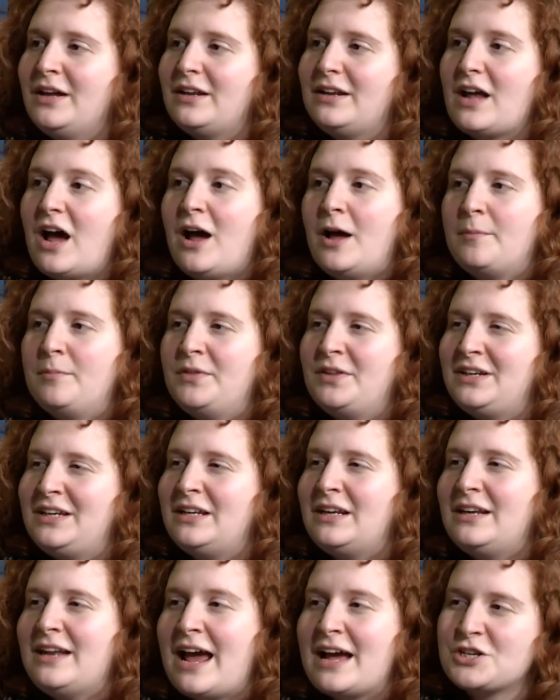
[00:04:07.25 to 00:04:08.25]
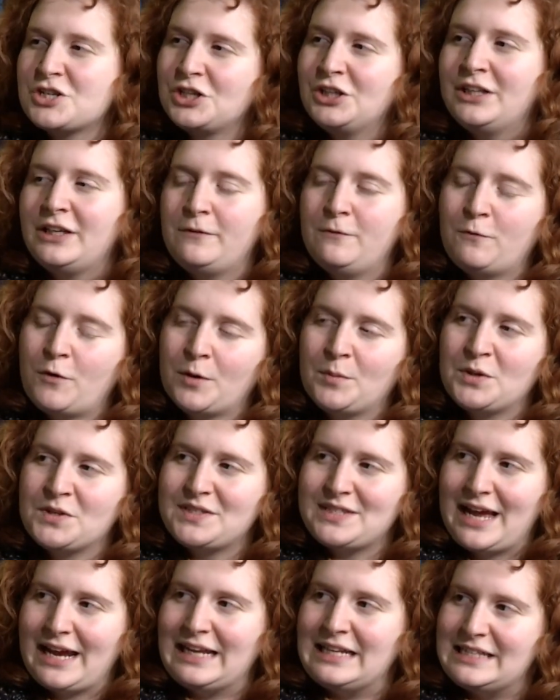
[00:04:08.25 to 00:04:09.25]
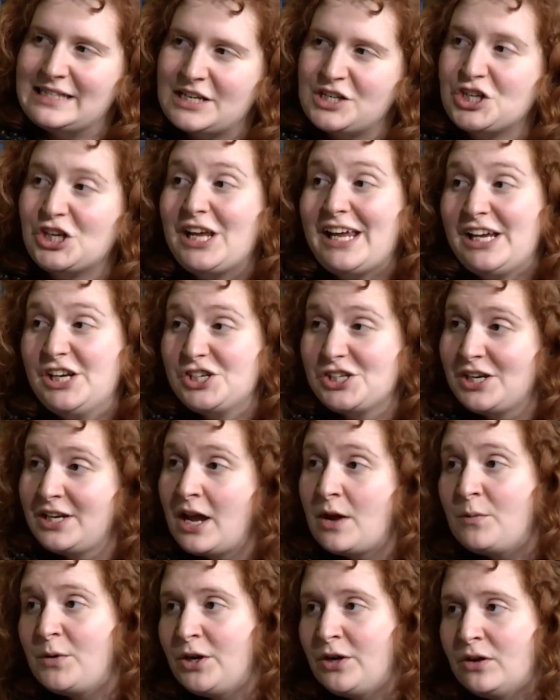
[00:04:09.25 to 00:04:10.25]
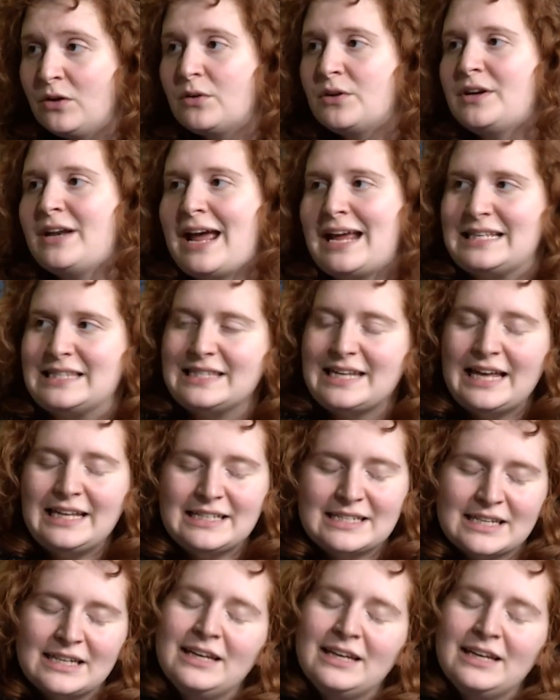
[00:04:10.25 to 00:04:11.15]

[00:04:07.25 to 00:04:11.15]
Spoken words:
the National Informal Science Education Network, or NISNET.